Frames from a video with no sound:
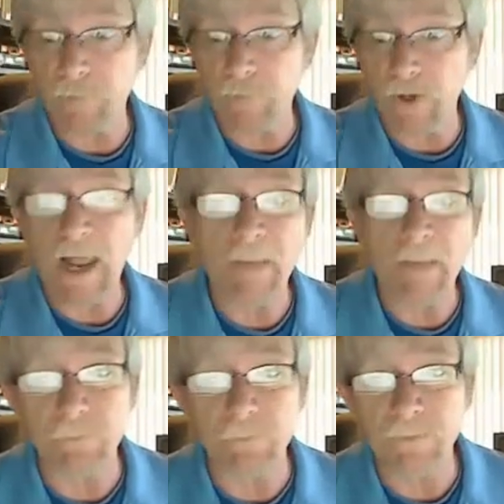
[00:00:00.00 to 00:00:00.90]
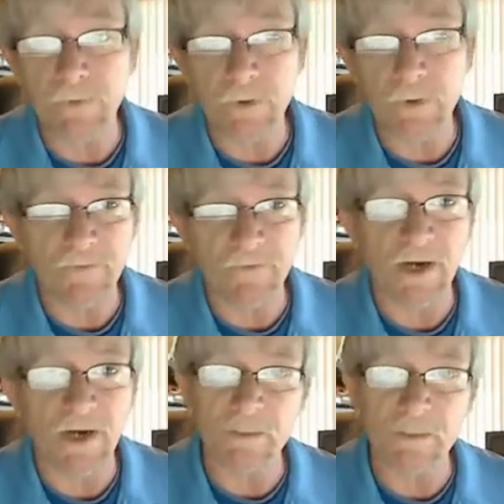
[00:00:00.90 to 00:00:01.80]
Perhaps you can
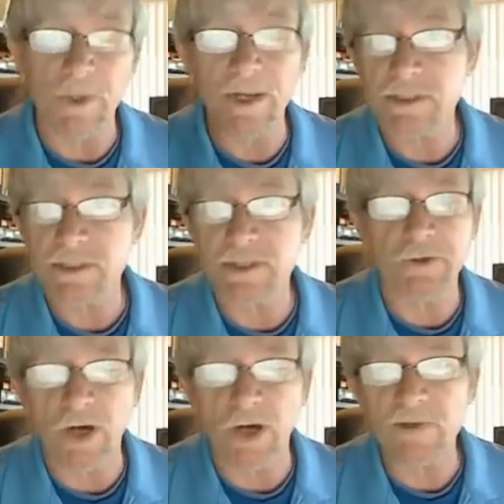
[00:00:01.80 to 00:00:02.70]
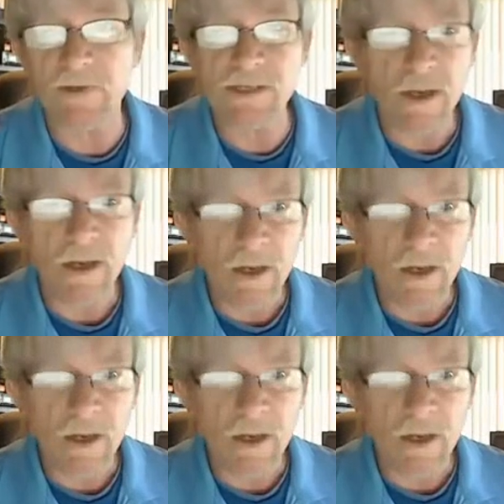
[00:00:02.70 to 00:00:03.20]
find someone else in your office